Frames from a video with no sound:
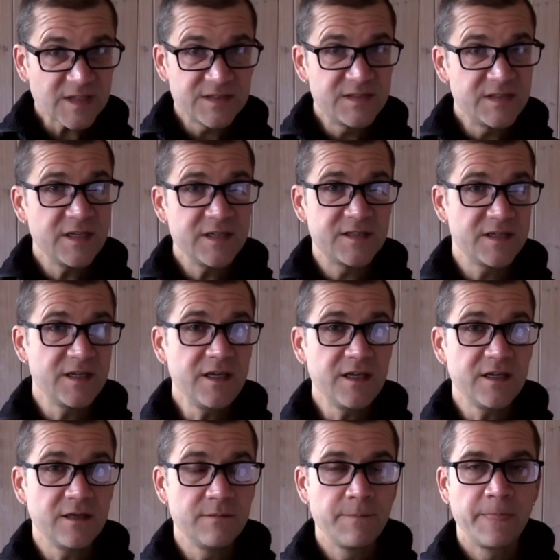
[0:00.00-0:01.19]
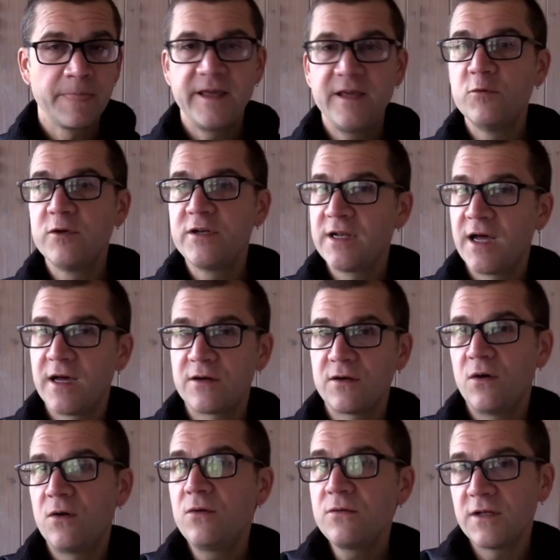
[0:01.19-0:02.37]
D to E, it would not
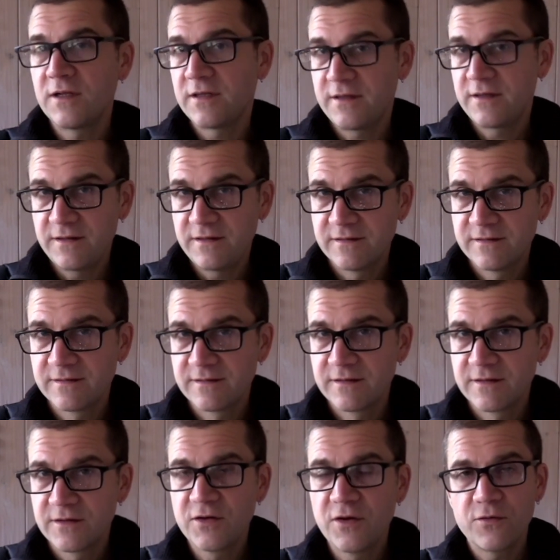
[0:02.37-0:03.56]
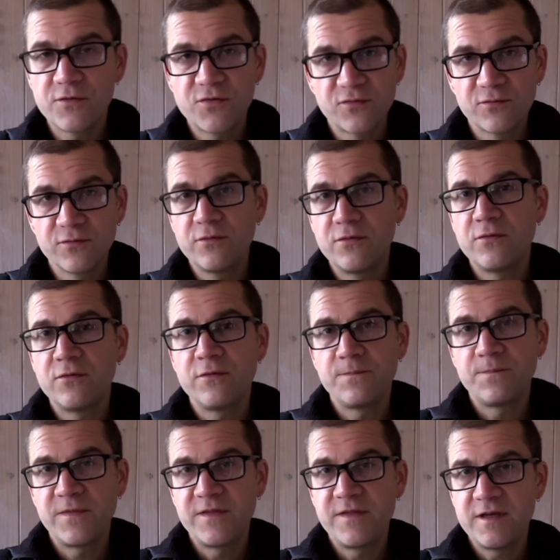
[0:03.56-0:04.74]
only go through
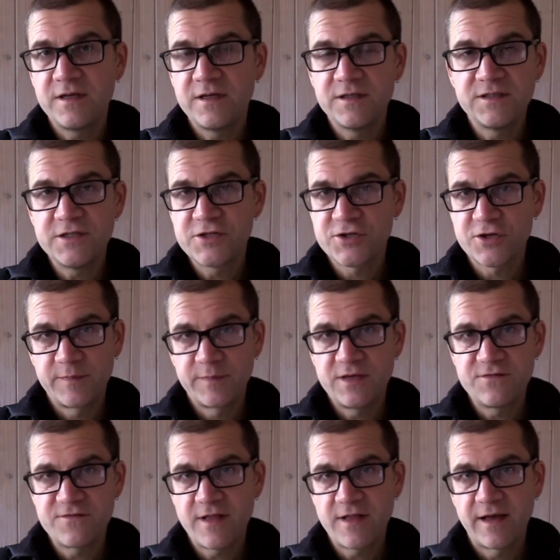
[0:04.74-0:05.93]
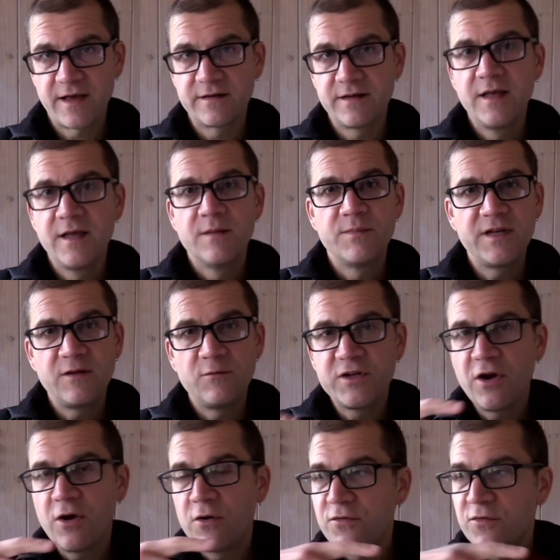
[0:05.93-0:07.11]
the D sharp E flat, but it would
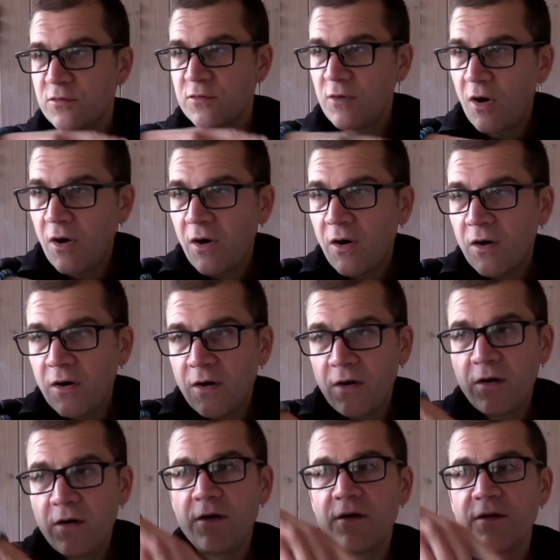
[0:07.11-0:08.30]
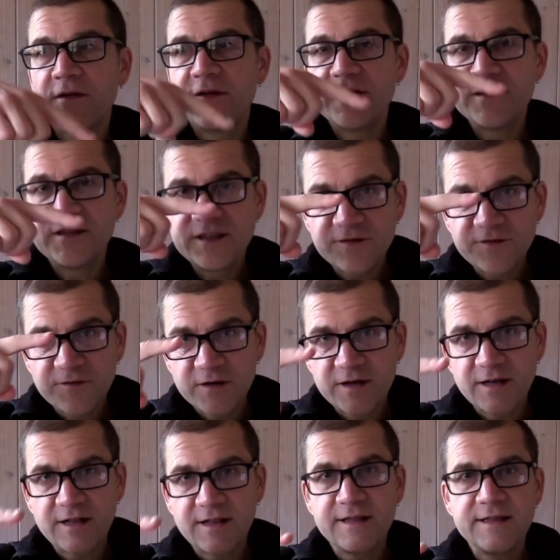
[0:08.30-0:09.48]
go through all the different
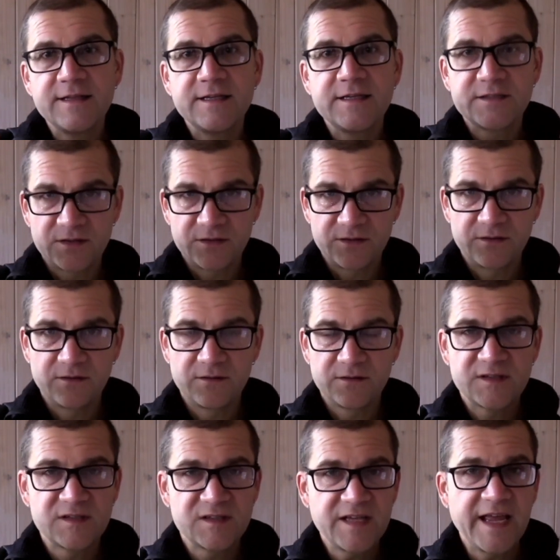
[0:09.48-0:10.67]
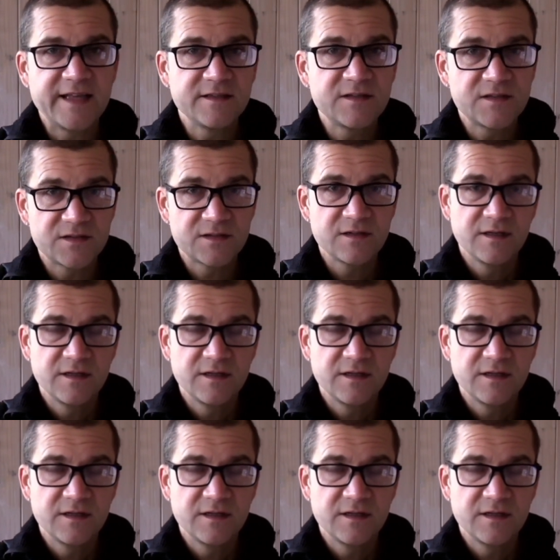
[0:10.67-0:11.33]
little cents,